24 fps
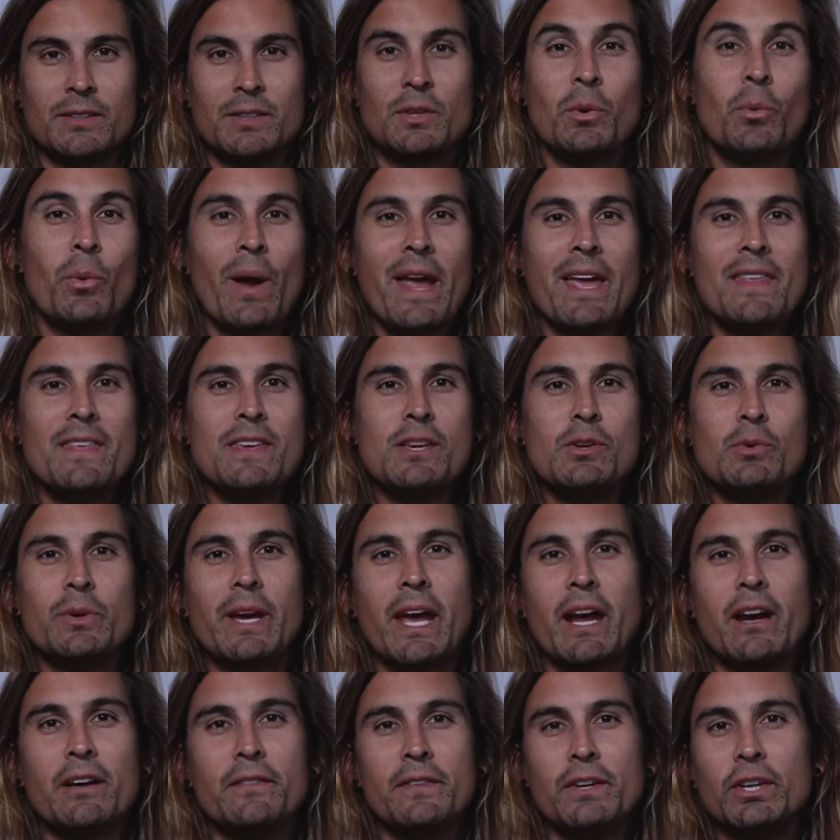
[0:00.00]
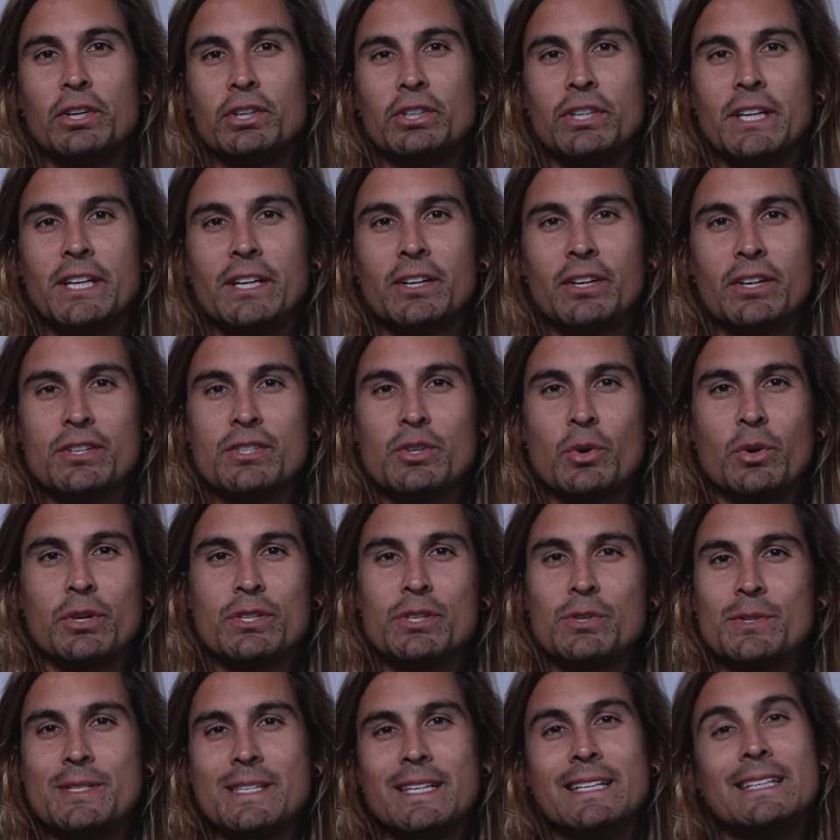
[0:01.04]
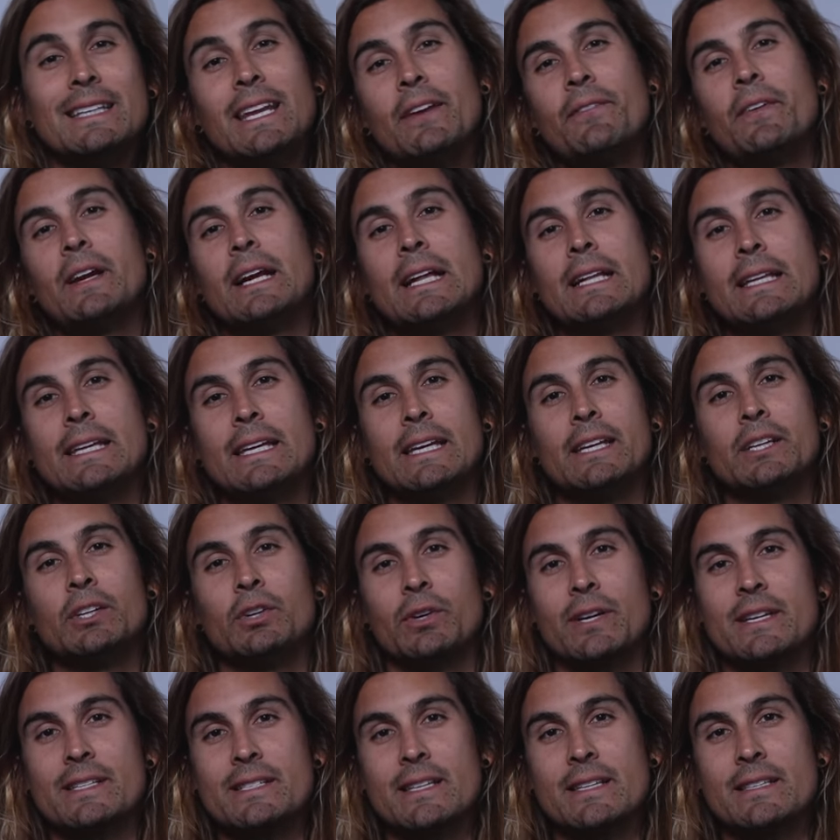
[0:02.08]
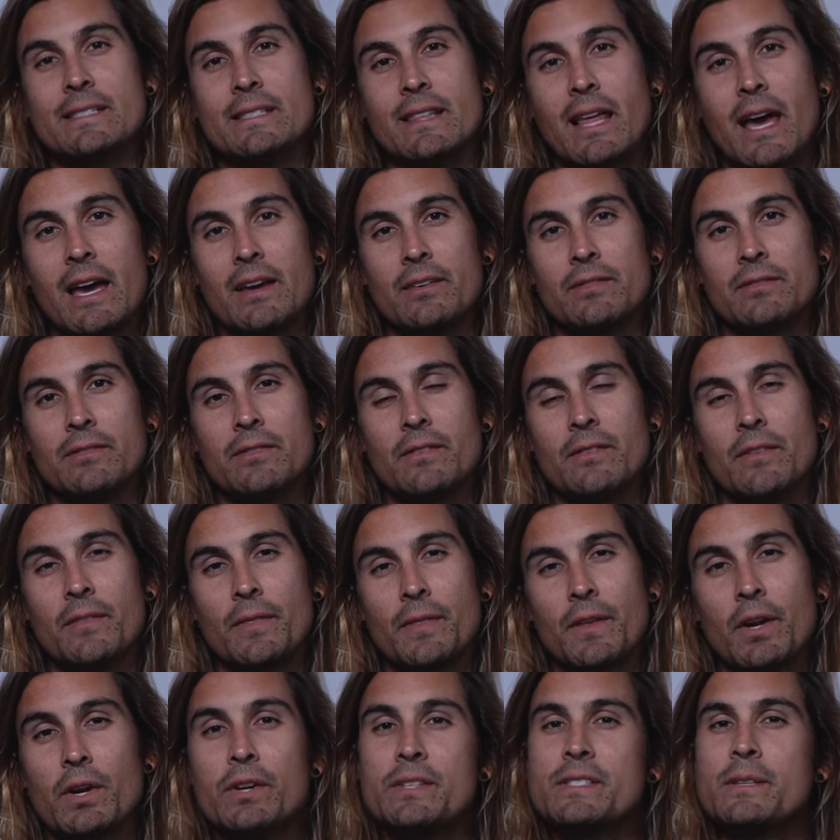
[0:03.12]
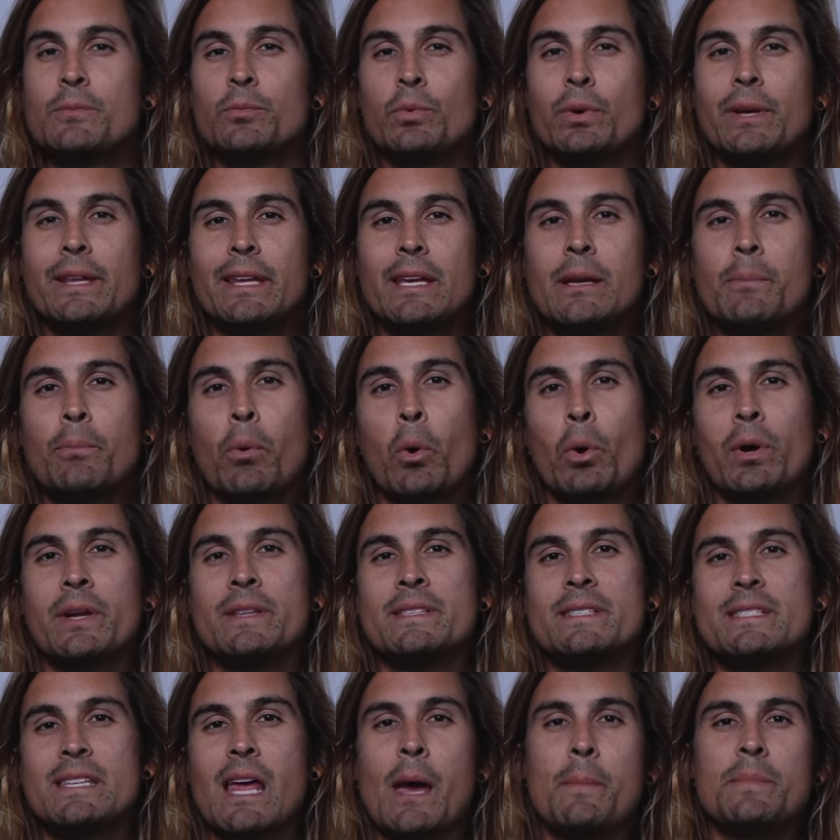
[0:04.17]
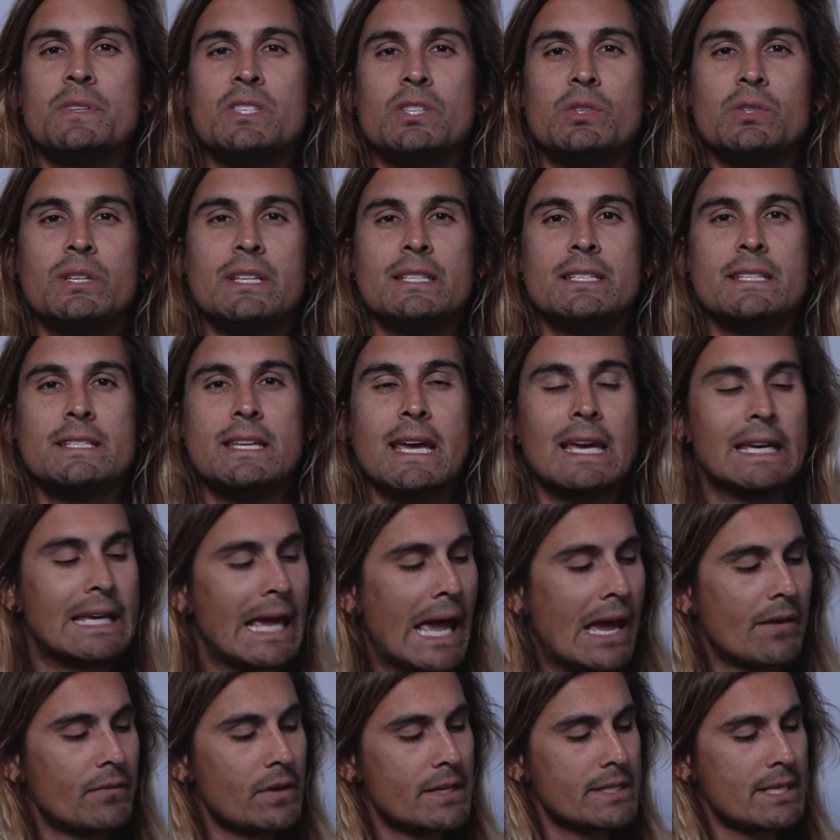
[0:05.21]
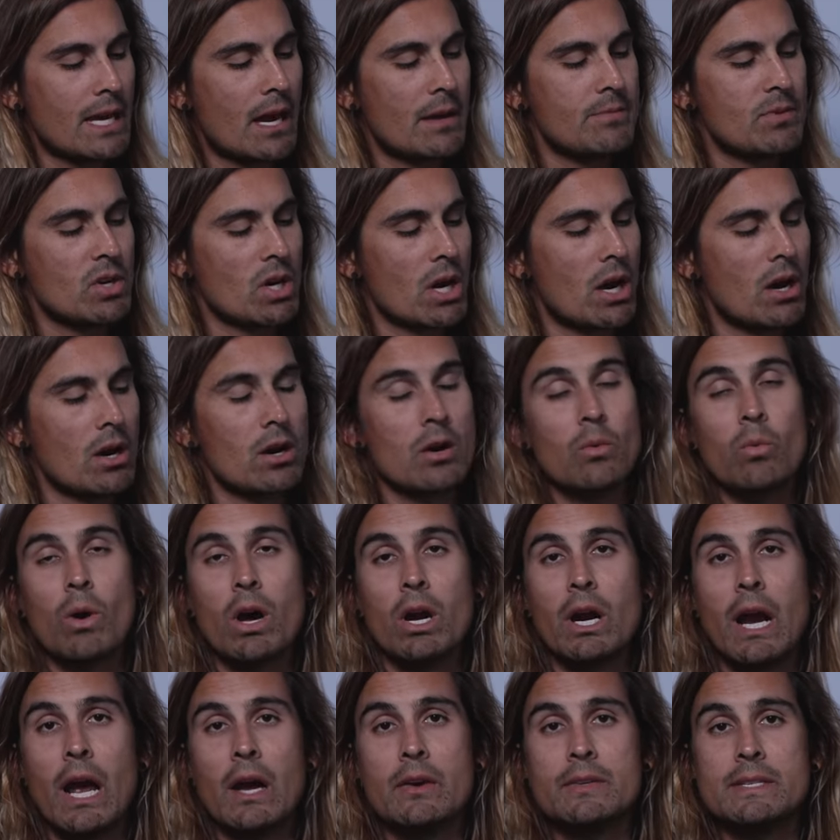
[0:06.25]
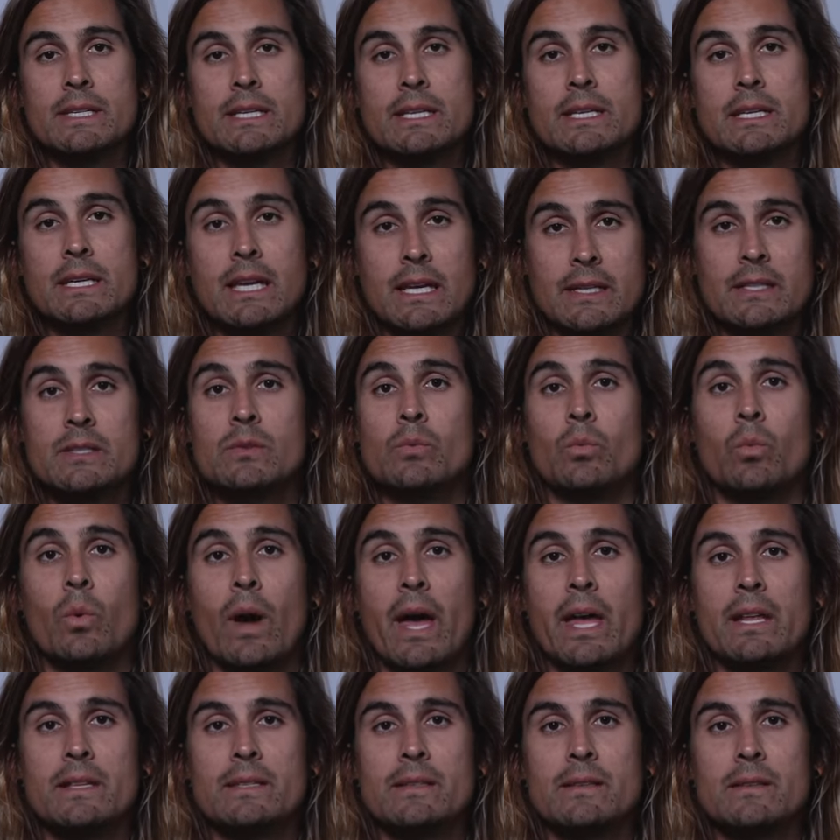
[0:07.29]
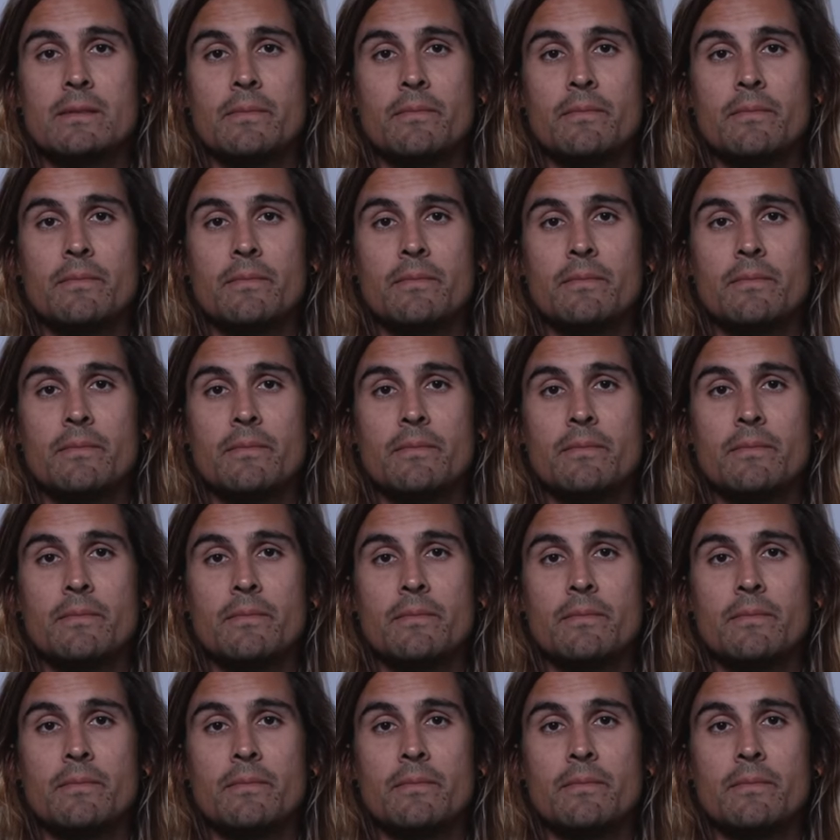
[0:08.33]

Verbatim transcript: The way that you care for your gear is going to significantly increase its life. There are some really important steps you need to take every time your underwater housing gets wet.